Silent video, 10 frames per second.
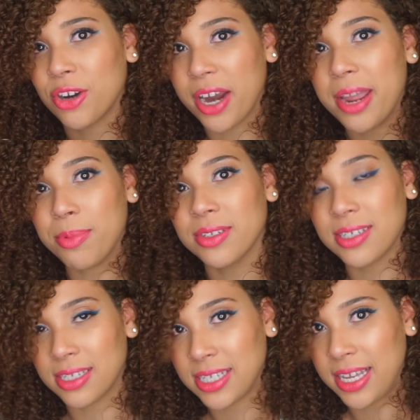are able
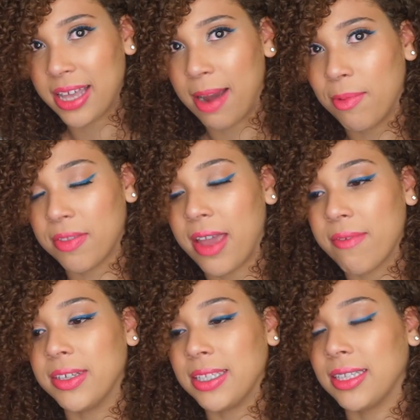to see that with
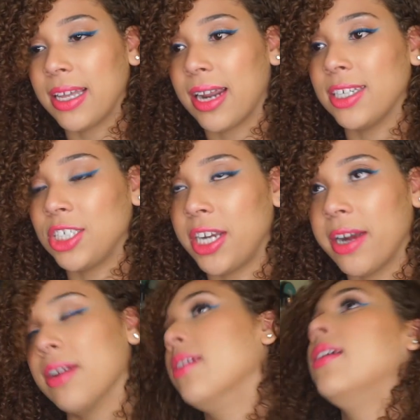everything that I
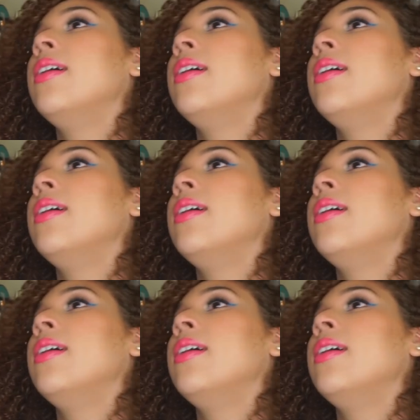share.